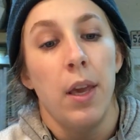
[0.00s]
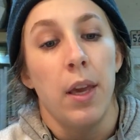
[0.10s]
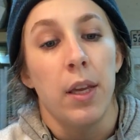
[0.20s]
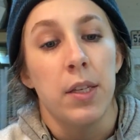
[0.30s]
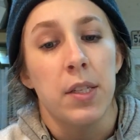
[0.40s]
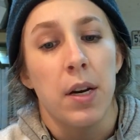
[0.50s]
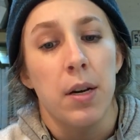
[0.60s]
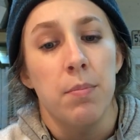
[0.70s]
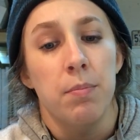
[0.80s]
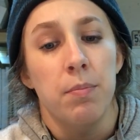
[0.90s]
And,
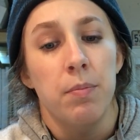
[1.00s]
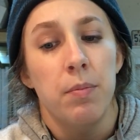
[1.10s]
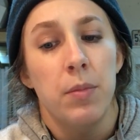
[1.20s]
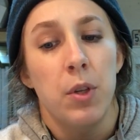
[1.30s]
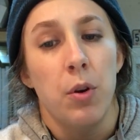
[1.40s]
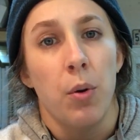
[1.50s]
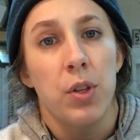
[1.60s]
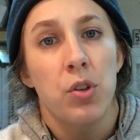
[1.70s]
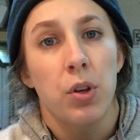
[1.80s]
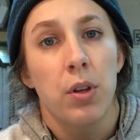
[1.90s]

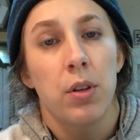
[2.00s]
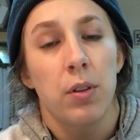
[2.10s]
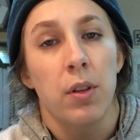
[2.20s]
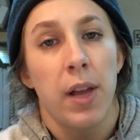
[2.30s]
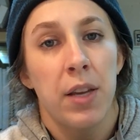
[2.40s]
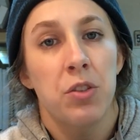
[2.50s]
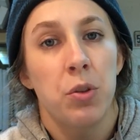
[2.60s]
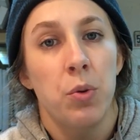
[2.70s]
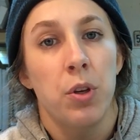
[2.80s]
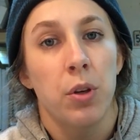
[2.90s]
it took the last
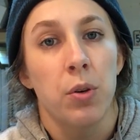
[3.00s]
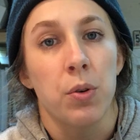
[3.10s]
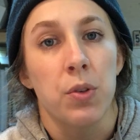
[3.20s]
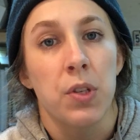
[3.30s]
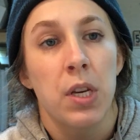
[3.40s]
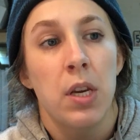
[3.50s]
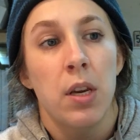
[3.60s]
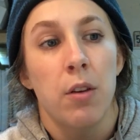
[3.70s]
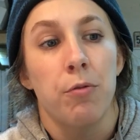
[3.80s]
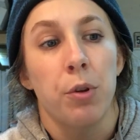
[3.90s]
2 years
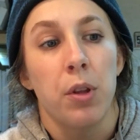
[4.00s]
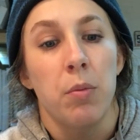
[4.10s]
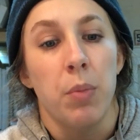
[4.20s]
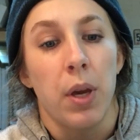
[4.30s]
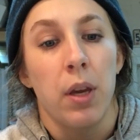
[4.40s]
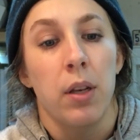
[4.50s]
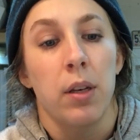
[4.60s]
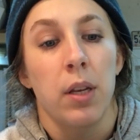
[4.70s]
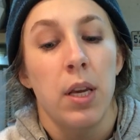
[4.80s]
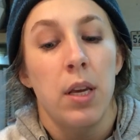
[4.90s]
have really
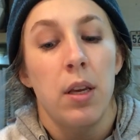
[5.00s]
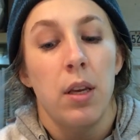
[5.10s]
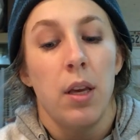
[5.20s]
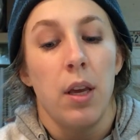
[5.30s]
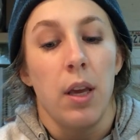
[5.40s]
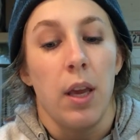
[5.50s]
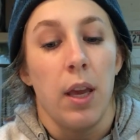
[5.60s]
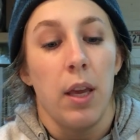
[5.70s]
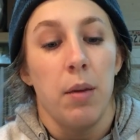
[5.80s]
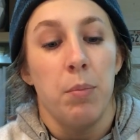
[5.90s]
been
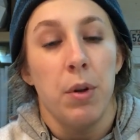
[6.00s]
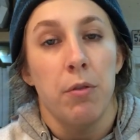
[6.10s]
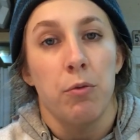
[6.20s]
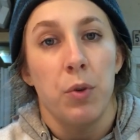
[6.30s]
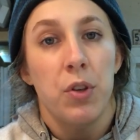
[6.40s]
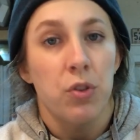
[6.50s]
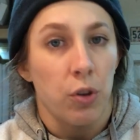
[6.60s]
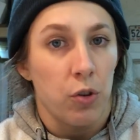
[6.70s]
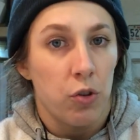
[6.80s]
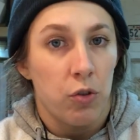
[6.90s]
a bit of
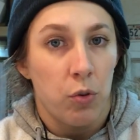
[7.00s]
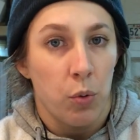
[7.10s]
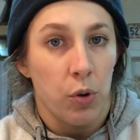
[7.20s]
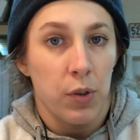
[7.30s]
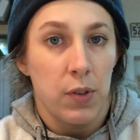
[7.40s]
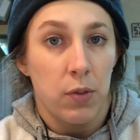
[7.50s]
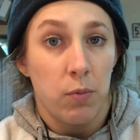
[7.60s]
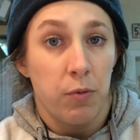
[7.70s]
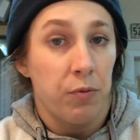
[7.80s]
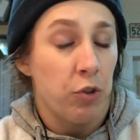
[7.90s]
research towards
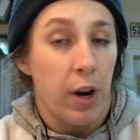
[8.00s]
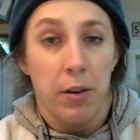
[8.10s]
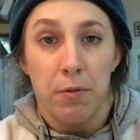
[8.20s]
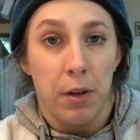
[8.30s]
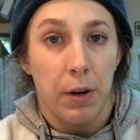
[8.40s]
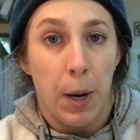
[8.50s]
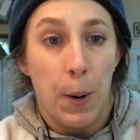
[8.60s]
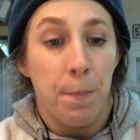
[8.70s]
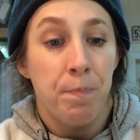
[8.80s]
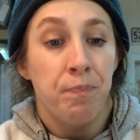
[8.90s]
trying to figure
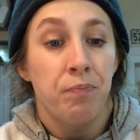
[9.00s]
out,